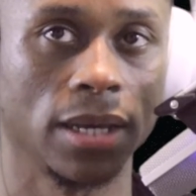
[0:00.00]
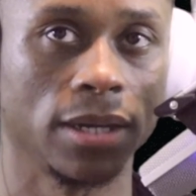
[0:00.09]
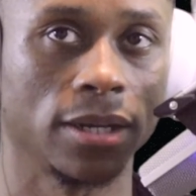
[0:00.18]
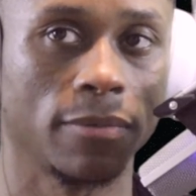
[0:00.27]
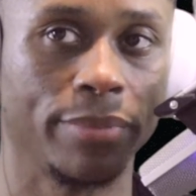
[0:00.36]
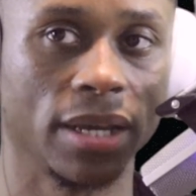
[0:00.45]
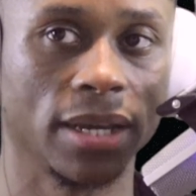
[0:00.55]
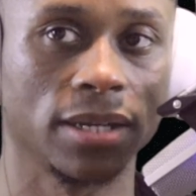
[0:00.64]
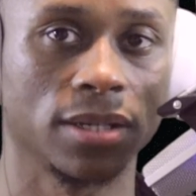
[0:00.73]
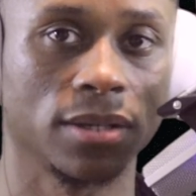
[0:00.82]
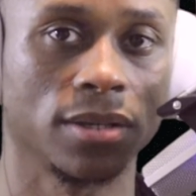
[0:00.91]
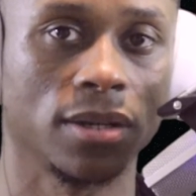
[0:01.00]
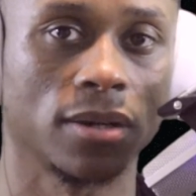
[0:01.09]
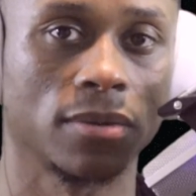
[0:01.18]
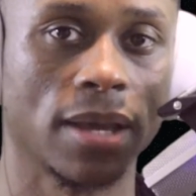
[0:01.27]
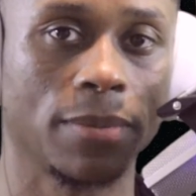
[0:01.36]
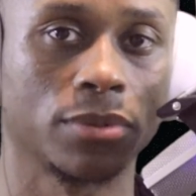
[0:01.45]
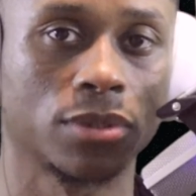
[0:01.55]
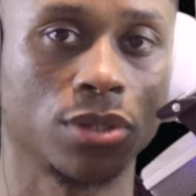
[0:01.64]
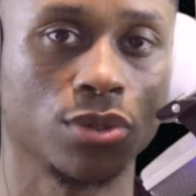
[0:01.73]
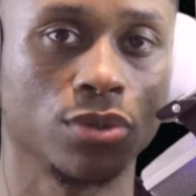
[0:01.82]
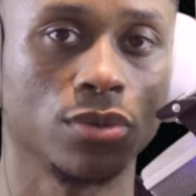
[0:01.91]
You know, being, you know, able
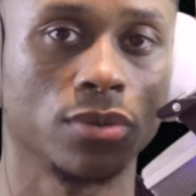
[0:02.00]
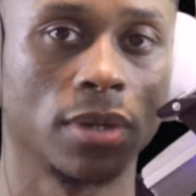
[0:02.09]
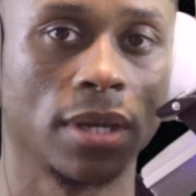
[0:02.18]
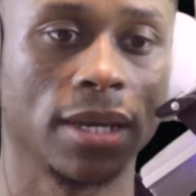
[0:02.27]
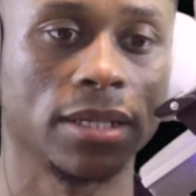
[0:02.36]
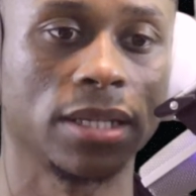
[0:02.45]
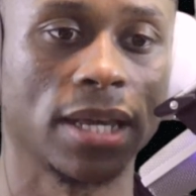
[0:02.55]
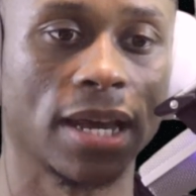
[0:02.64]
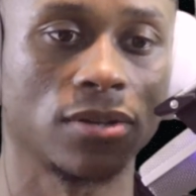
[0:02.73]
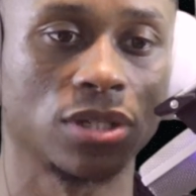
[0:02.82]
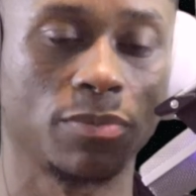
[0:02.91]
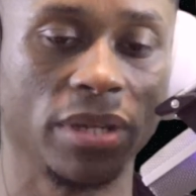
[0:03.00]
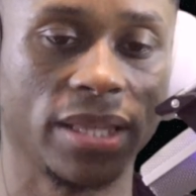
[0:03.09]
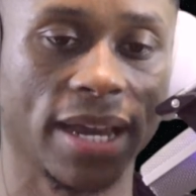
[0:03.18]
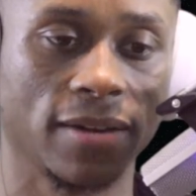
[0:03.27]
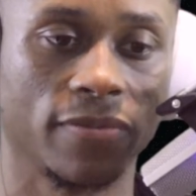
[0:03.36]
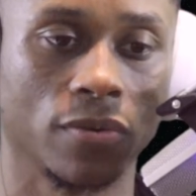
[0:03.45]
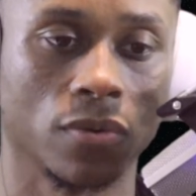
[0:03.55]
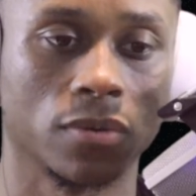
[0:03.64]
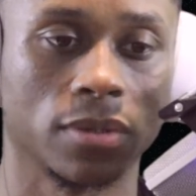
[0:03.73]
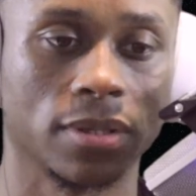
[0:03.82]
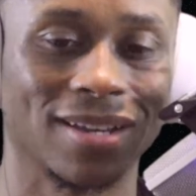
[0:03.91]
to sit down and just be thankful,
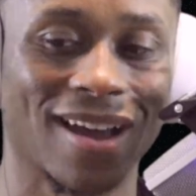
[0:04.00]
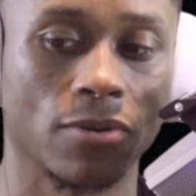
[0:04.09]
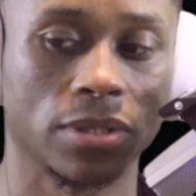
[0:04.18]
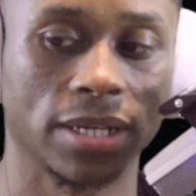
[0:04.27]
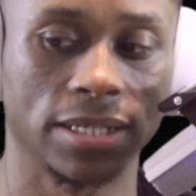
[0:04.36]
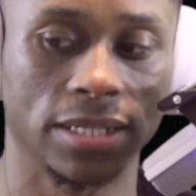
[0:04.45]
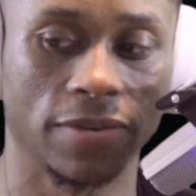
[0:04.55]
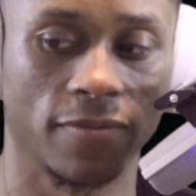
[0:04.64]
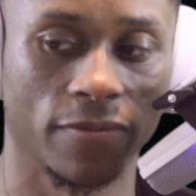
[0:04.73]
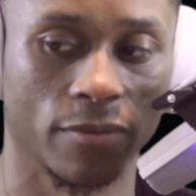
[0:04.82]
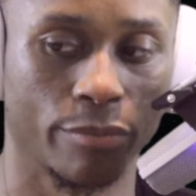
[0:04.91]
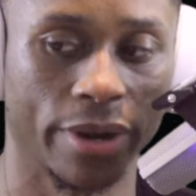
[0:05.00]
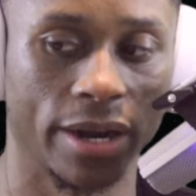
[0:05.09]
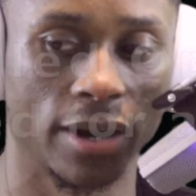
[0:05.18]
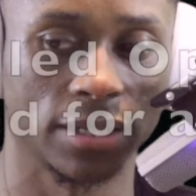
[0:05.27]
I would say is different from prayer.